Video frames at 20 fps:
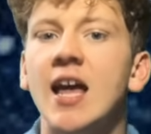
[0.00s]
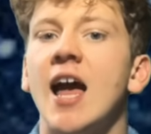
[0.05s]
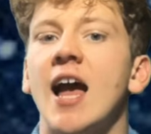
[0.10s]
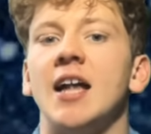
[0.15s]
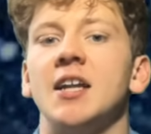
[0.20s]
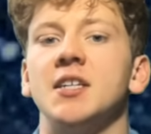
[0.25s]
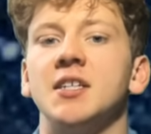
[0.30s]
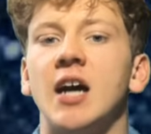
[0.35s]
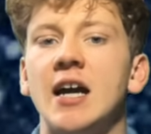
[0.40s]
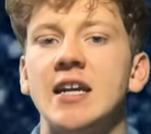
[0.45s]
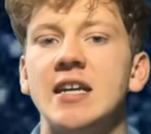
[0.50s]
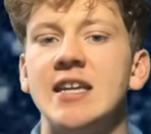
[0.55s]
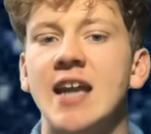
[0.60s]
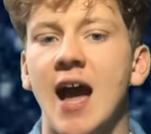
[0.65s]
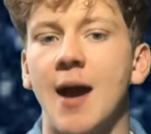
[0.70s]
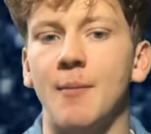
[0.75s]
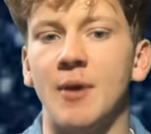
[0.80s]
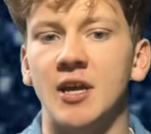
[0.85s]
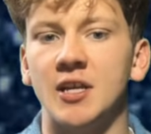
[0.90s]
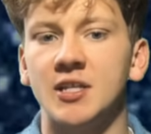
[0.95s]
and
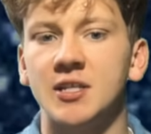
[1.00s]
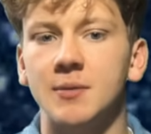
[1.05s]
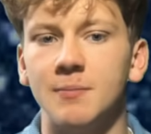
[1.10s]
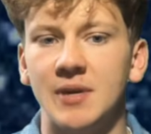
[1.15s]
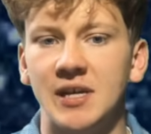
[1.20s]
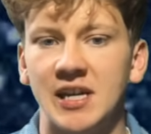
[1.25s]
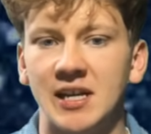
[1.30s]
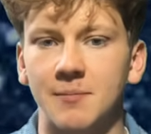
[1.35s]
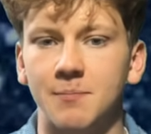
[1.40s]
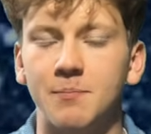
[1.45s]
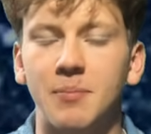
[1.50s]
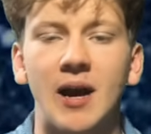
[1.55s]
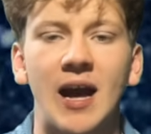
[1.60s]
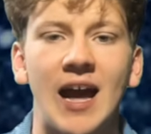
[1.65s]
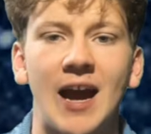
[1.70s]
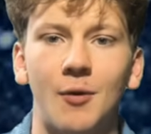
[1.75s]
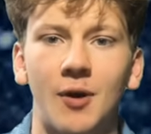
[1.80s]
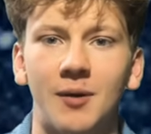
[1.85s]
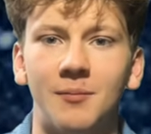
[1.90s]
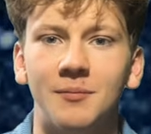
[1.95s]
dynamis meaning
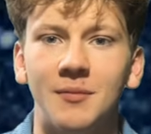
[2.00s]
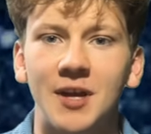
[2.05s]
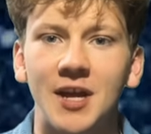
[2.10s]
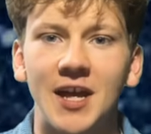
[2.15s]
power.